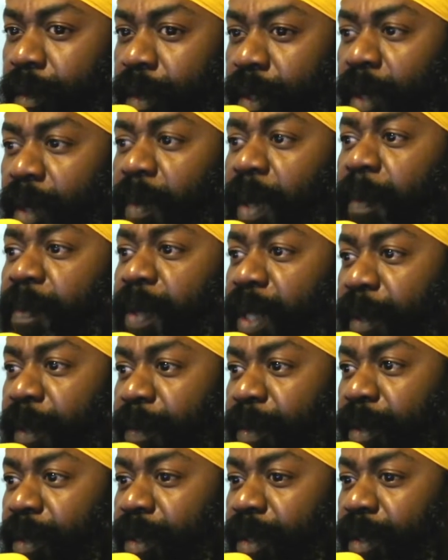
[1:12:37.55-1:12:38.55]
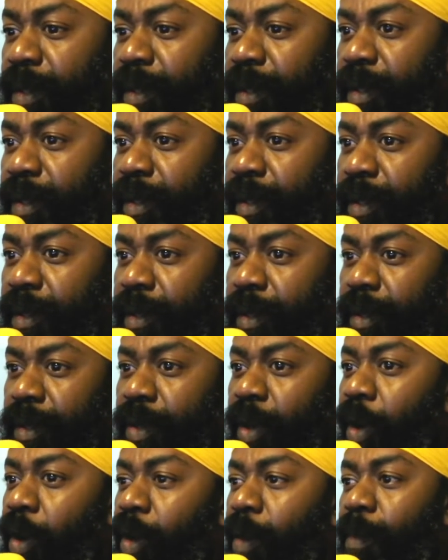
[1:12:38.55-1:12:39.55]
So my people,
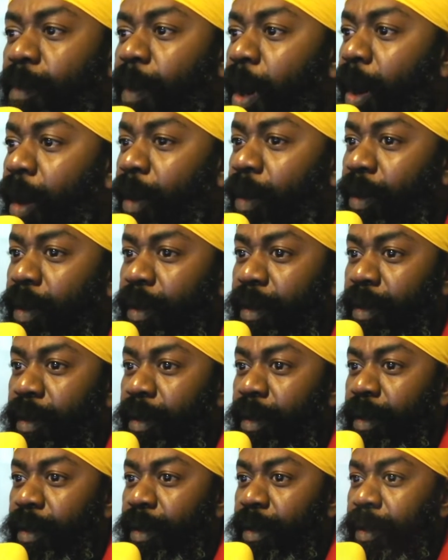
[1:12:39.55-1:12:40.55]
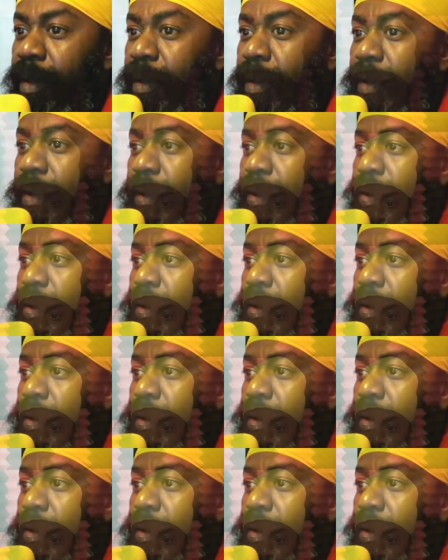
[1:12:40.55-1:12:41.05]
don't bow to